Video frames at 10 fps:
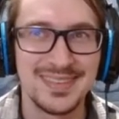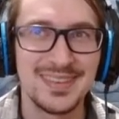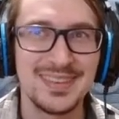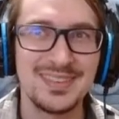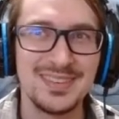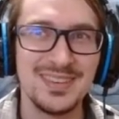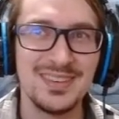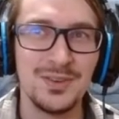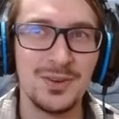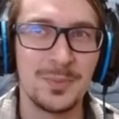See,
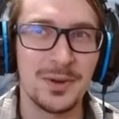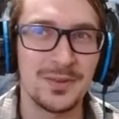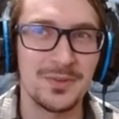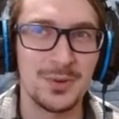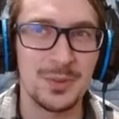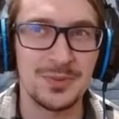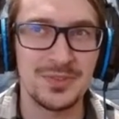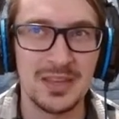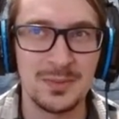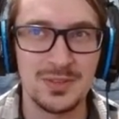you're a part of the Reaper's
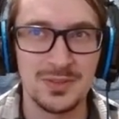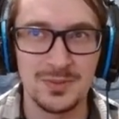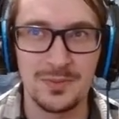game too.